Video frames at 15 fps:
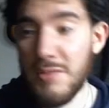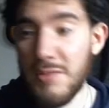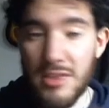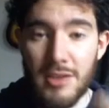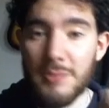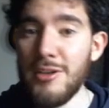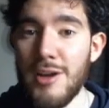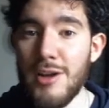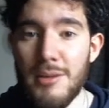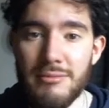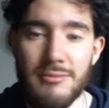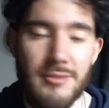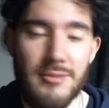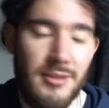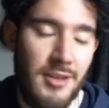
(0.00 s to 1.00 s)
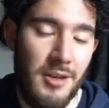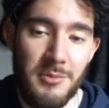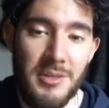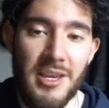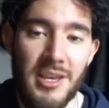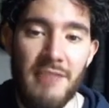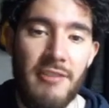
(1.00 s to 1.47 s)
me a thumbs up. It
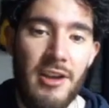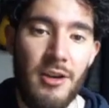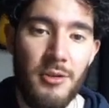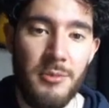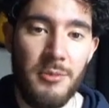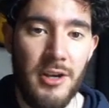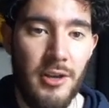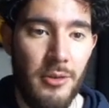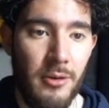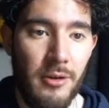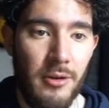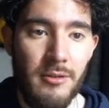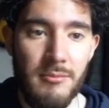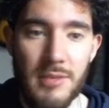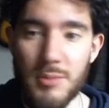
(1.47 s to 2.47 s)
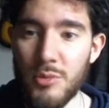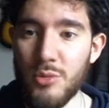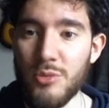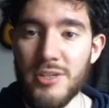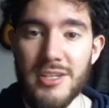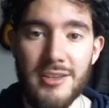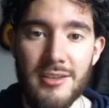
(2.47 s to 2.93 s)
helps me get found by other people
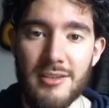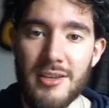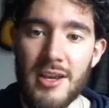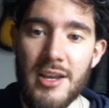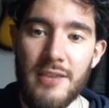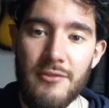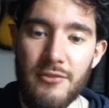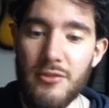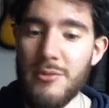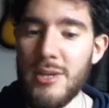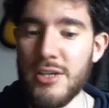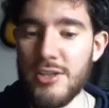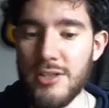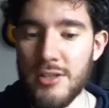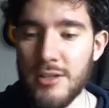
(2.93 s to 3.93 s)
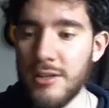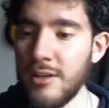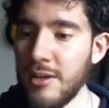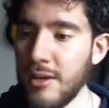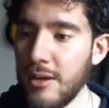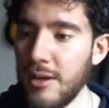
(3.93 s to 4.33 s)
who need this kind of information.